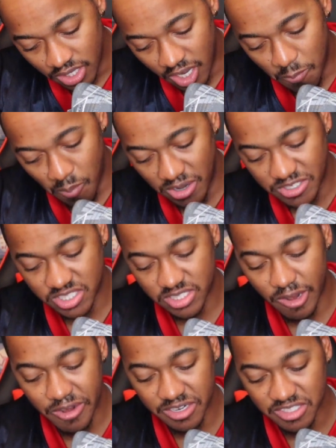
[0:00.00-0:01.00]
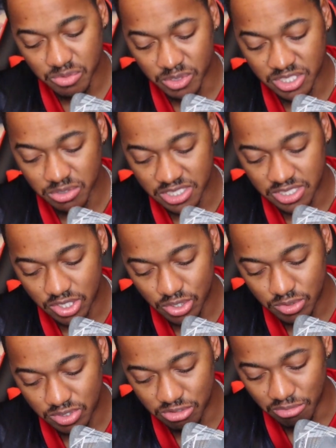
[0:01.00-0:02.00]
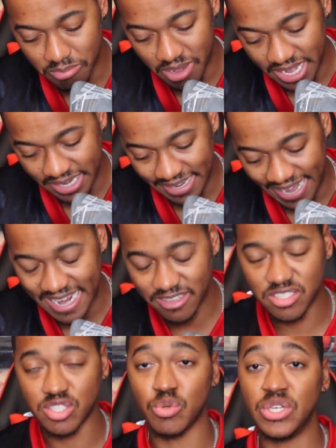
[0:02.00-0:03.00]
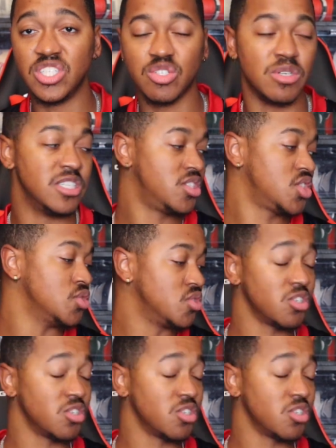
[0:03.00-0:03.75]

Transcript: March 30th, 2022 to May 9th, 2022.